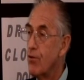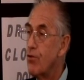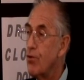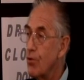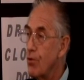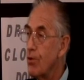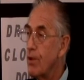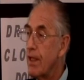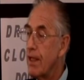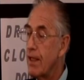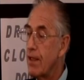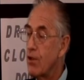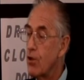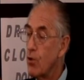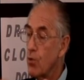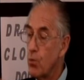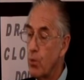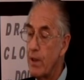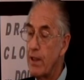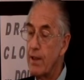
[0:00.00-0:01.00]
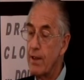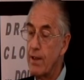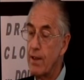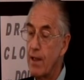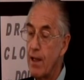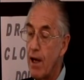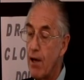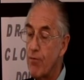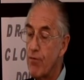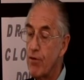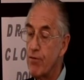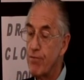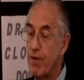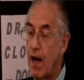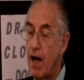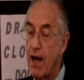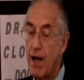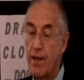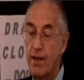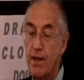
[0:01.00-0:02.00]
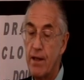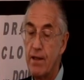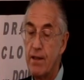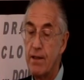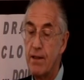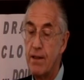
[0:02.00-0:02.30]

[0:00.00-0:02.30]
doing the will of the Father.